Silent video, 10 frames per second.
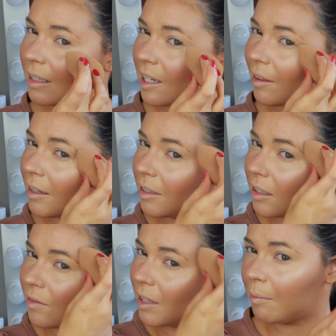So that just
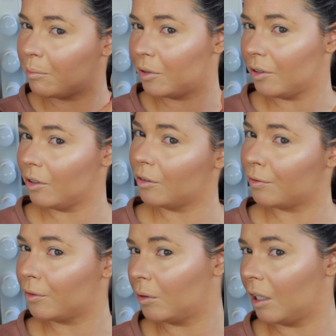gives that
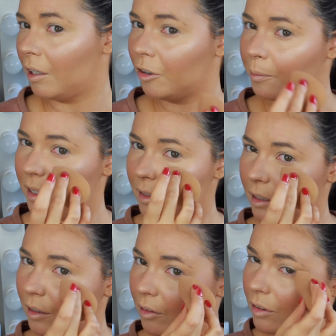beautiful
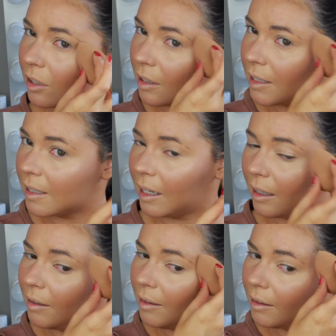luminous look to the
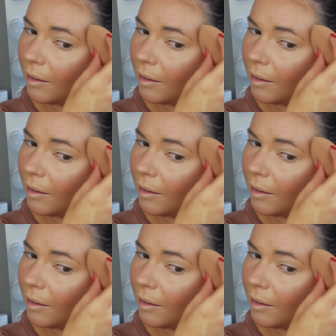skin.